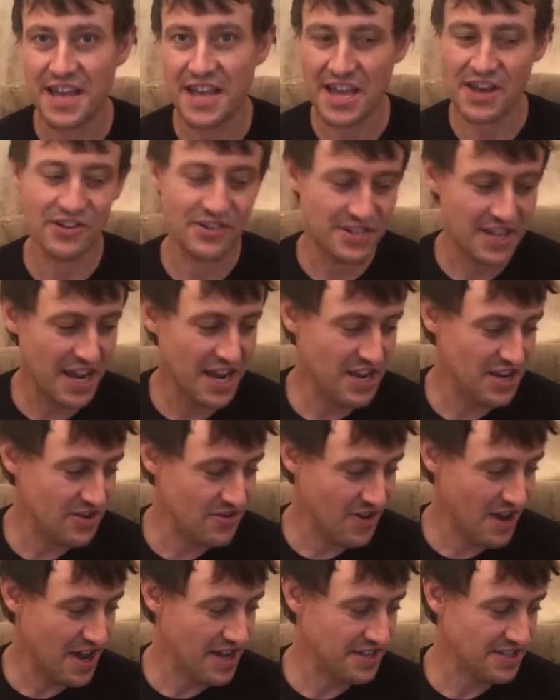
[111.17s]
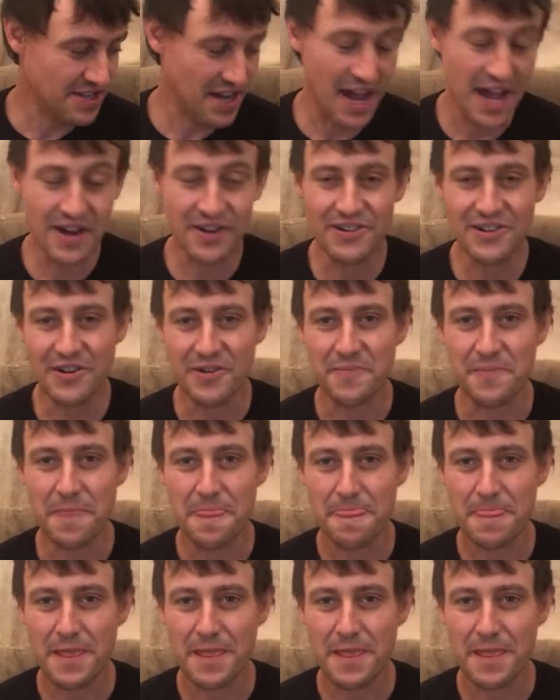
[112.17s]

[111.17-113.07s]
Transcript: to entertain you guys? I don't know.